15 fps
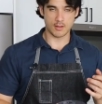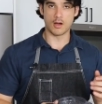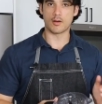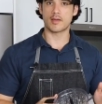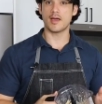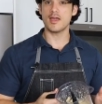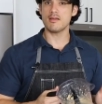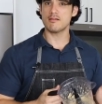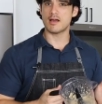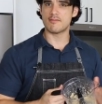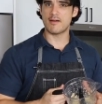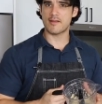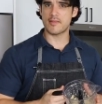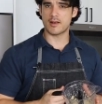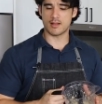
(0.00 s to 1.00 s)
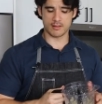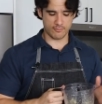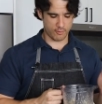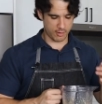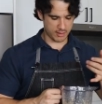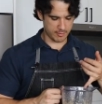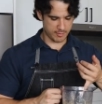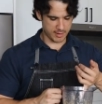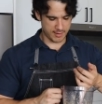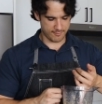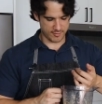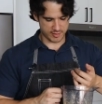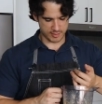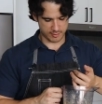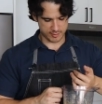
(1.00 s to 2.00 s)
Okay, I've added that olive oil. Let me give
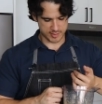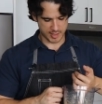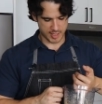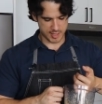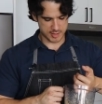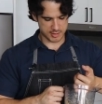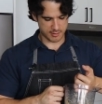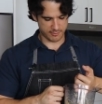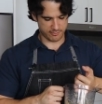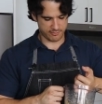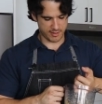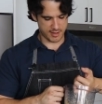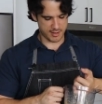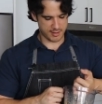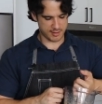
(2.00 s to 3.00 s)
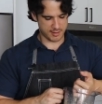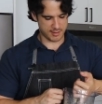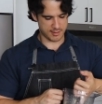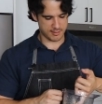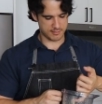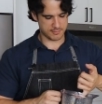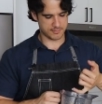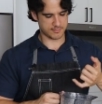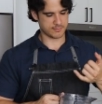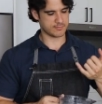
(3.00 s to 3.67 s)
this a little taste. Finger in.